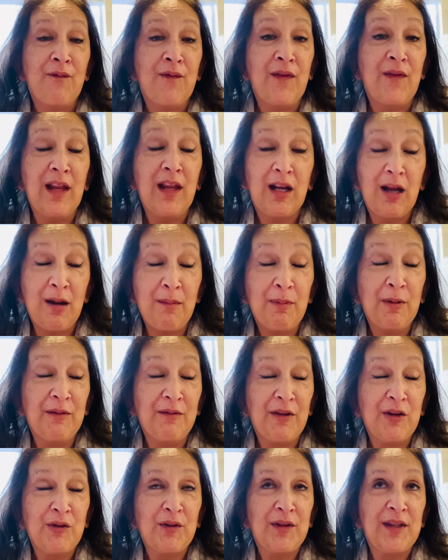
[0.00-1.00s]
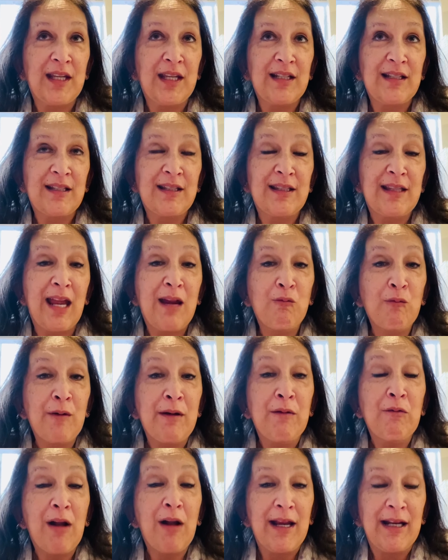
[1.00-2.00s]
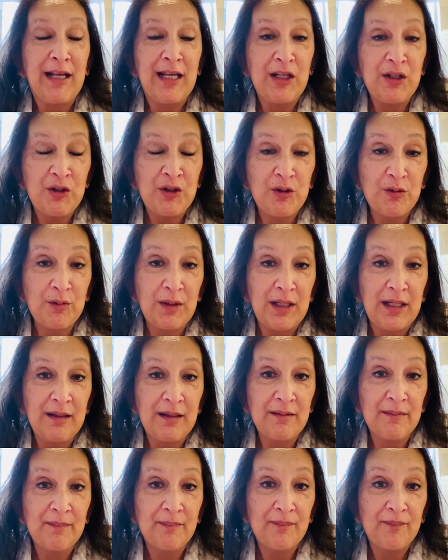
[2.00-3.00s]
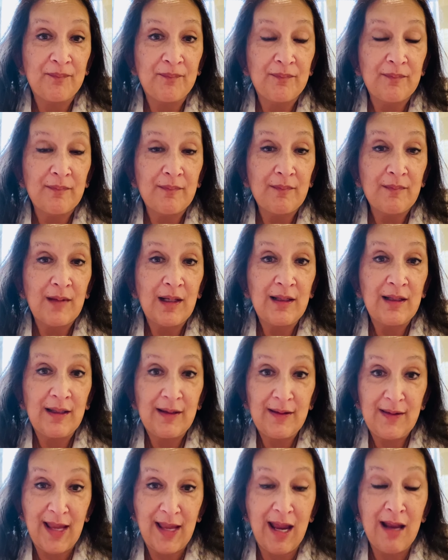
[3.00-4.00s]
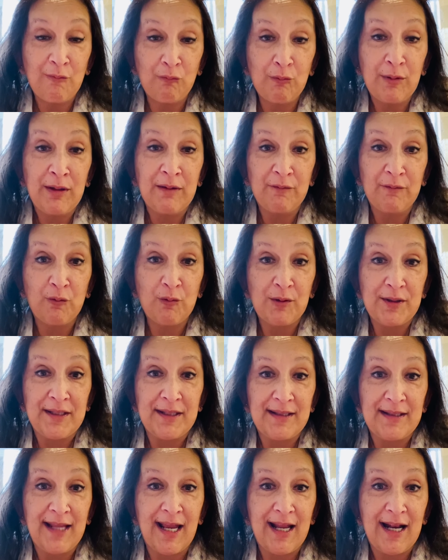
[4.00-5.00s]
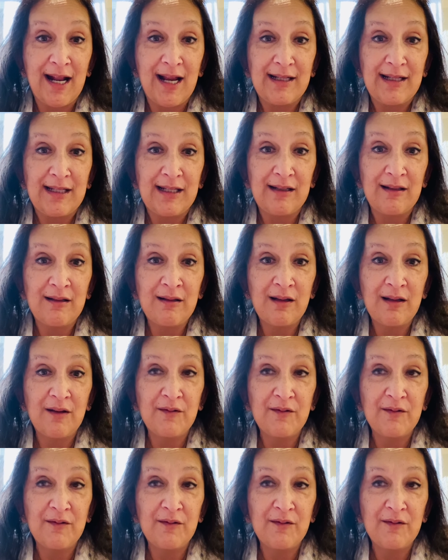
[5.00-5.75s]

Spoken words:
a couple of other things. They rewrite history. That reinforces that idea of